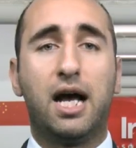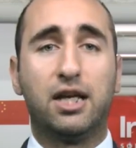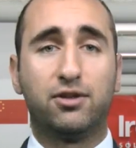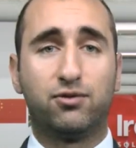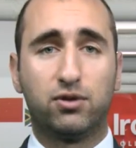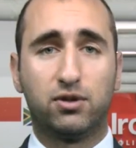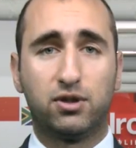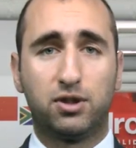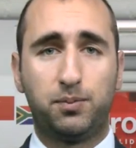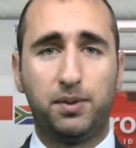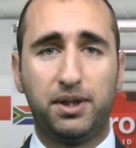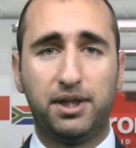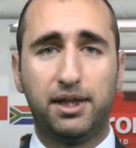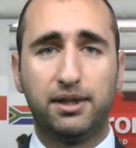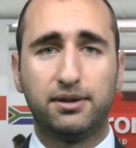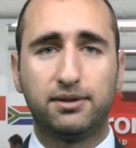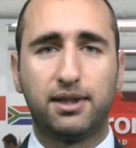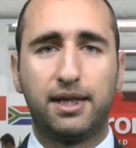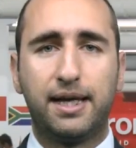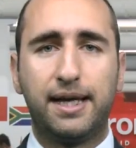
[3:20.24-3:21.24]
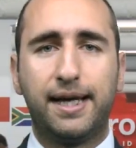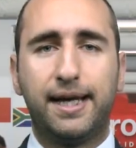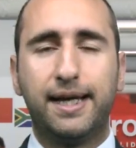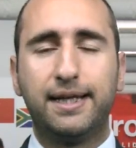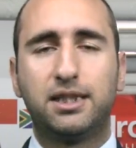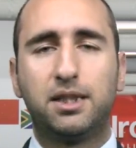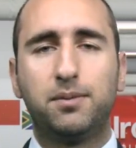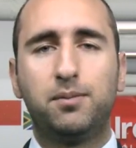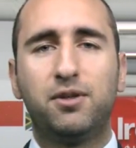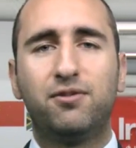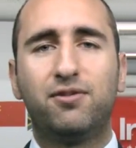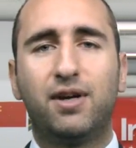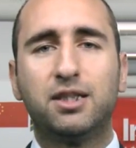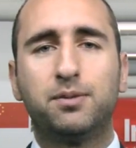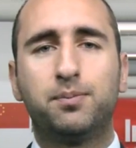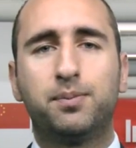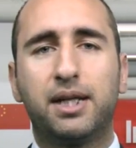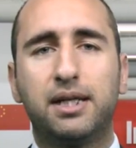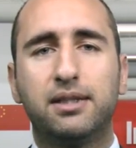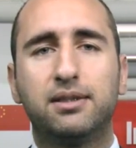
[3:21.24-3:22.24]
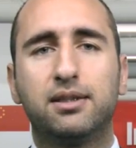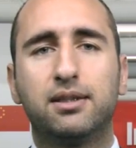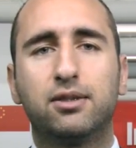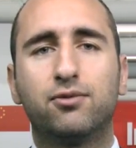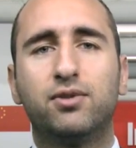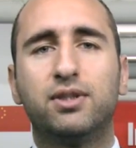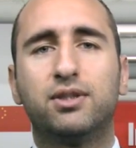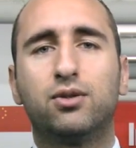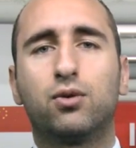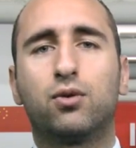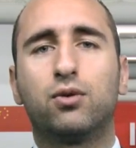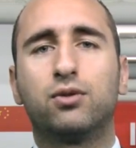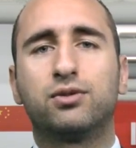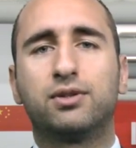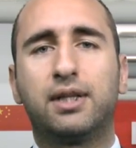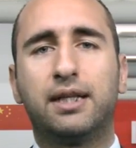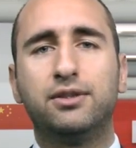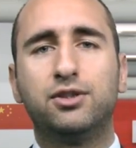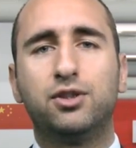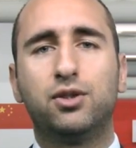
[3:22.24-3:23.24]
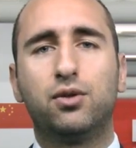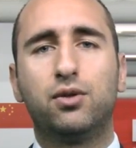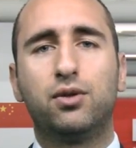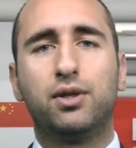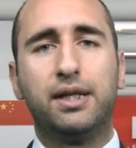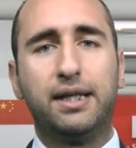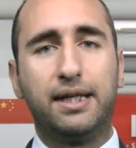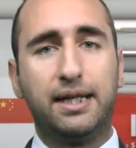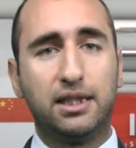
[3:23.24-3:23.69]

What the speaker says: As for the speakers, ECB Vice President Visto Costanzio,